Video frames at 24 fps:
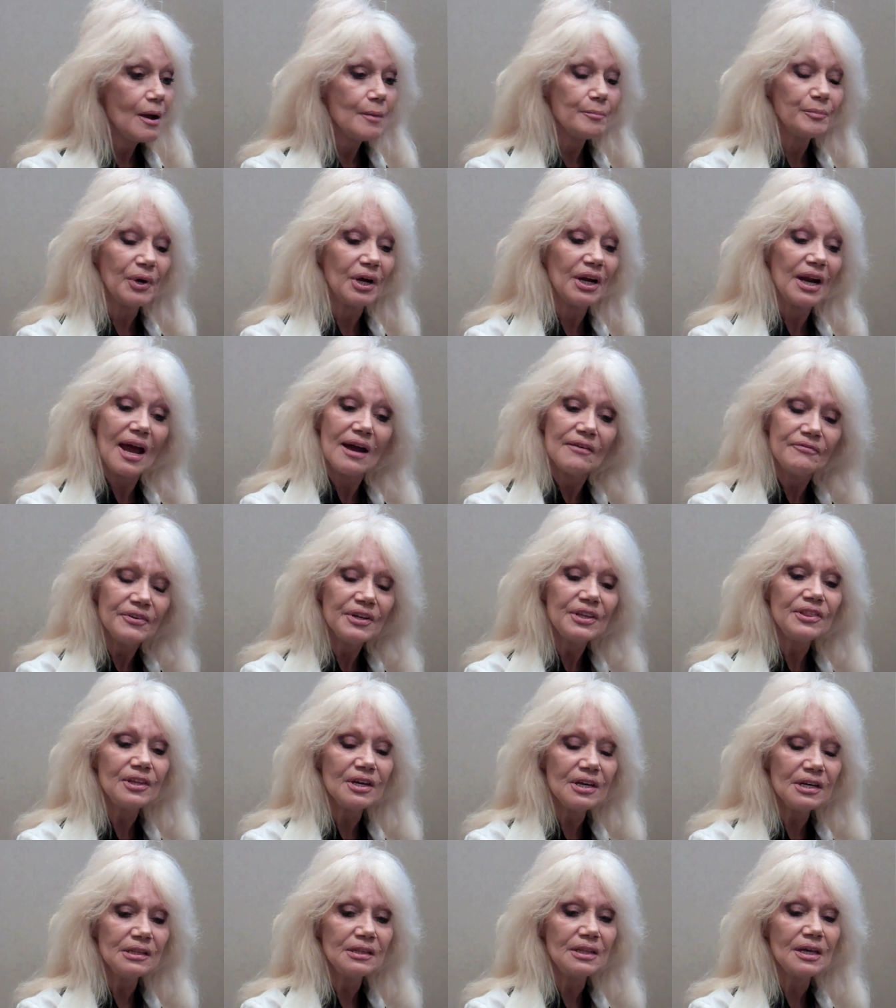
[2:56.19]
But
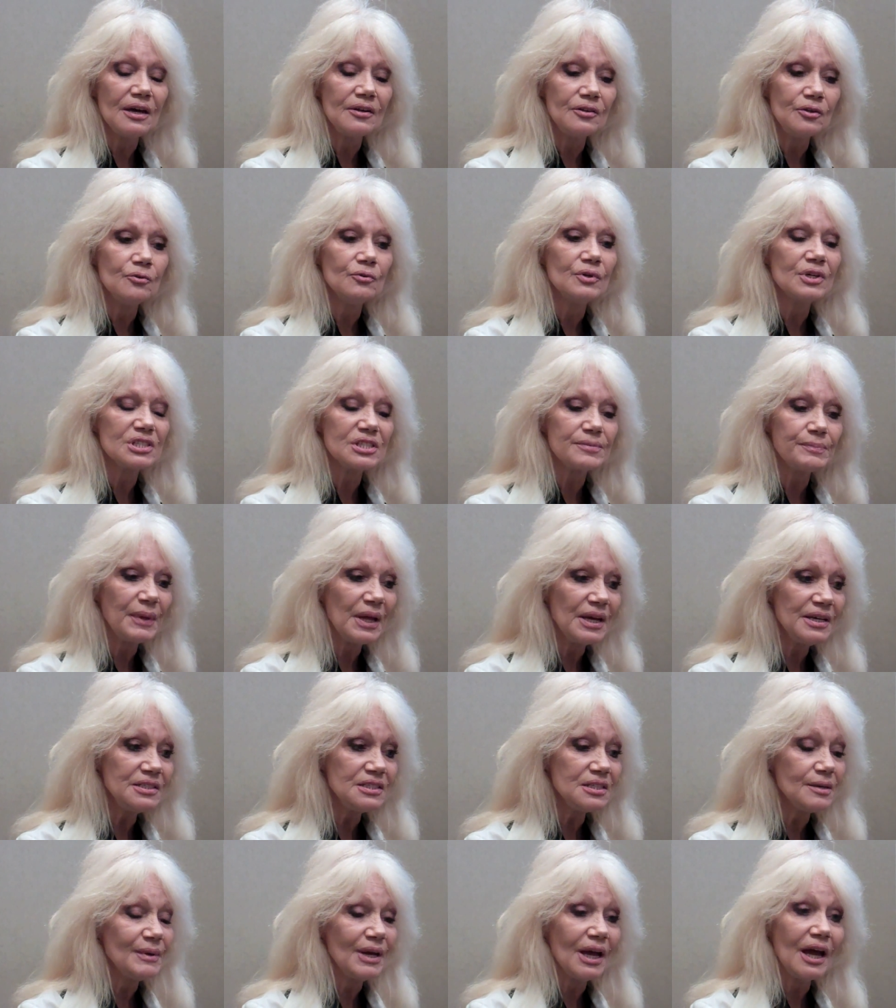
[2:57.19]
everything that you
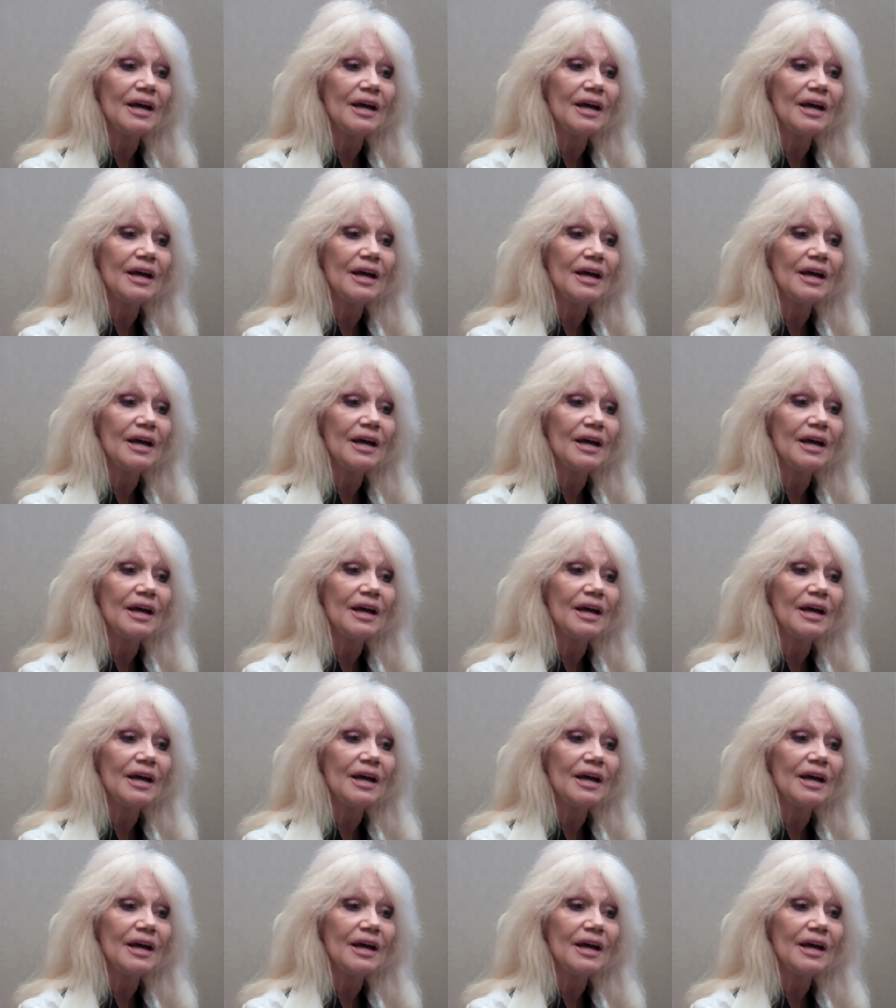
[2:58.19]
explained to me,